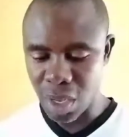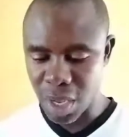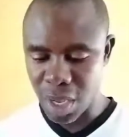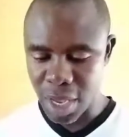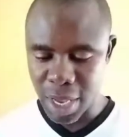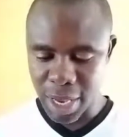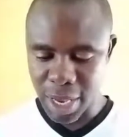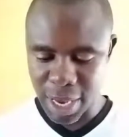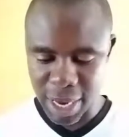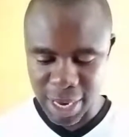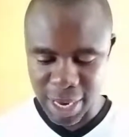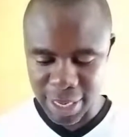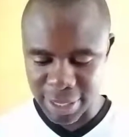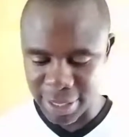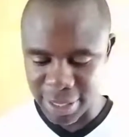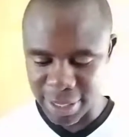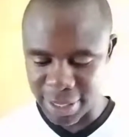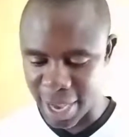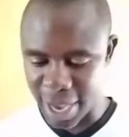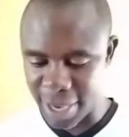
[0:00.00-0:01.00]
And
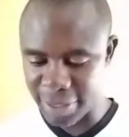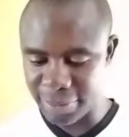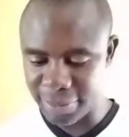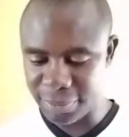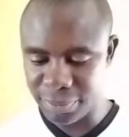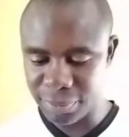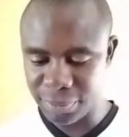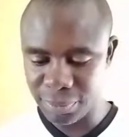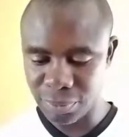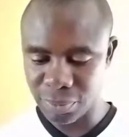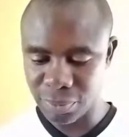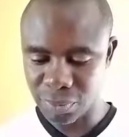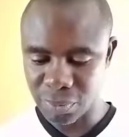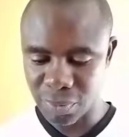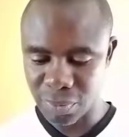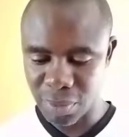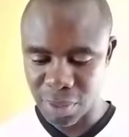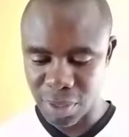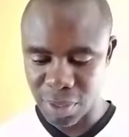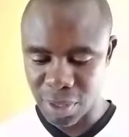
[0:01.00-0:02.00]
then
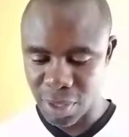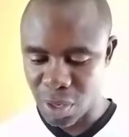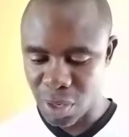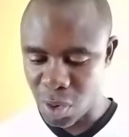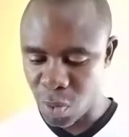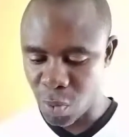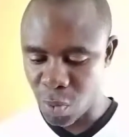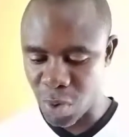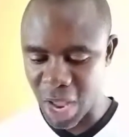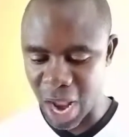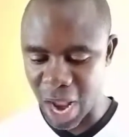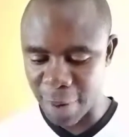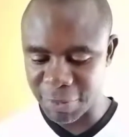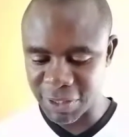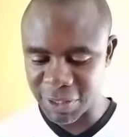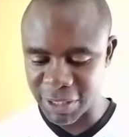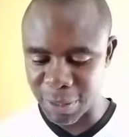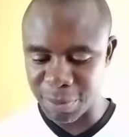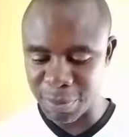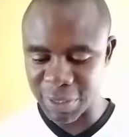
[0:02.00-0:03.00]
we have
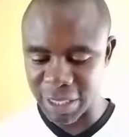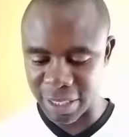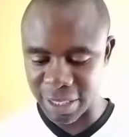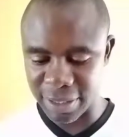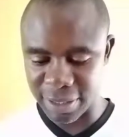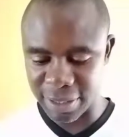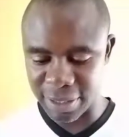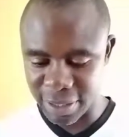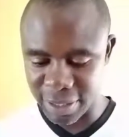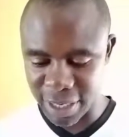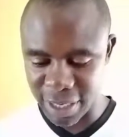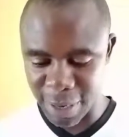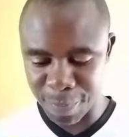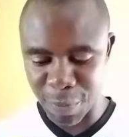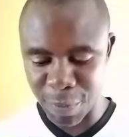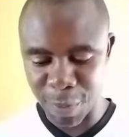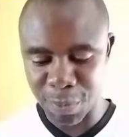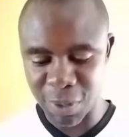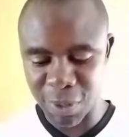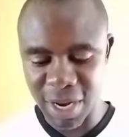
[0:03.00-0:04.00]
Simkin, a
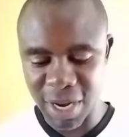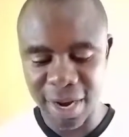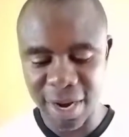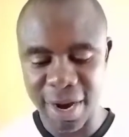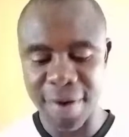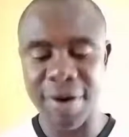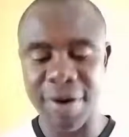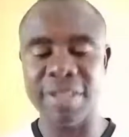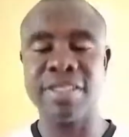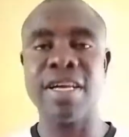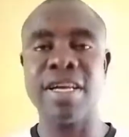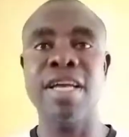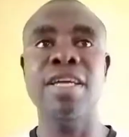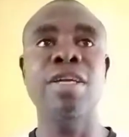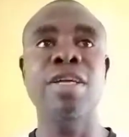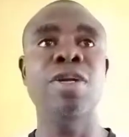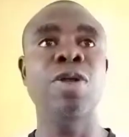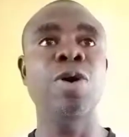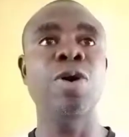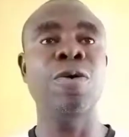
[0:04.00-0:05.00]
popular character
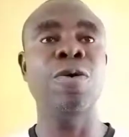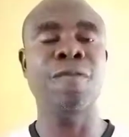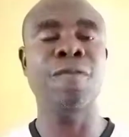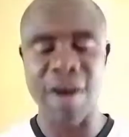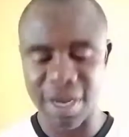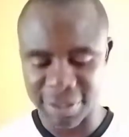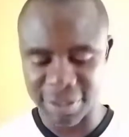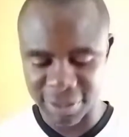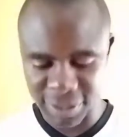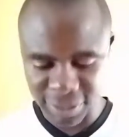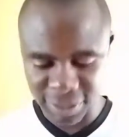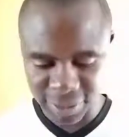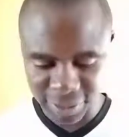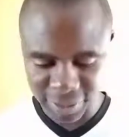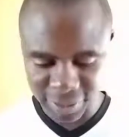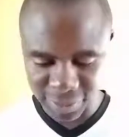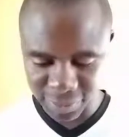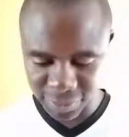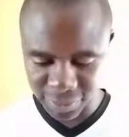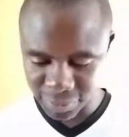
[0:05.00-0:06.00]
in low
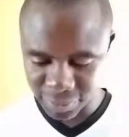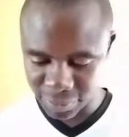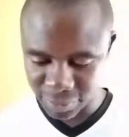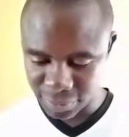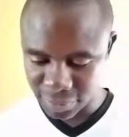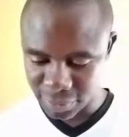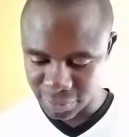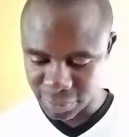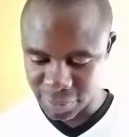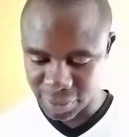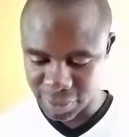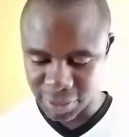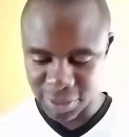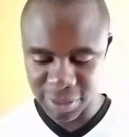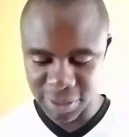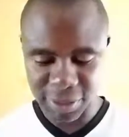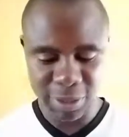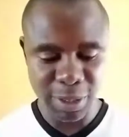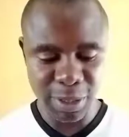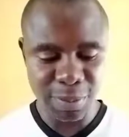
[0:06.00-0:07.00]
farces.
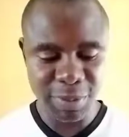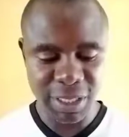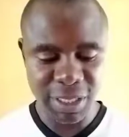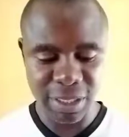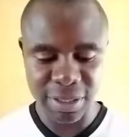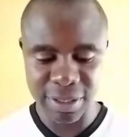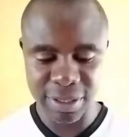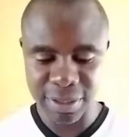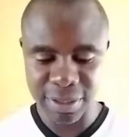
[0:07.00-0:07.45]
Simkin.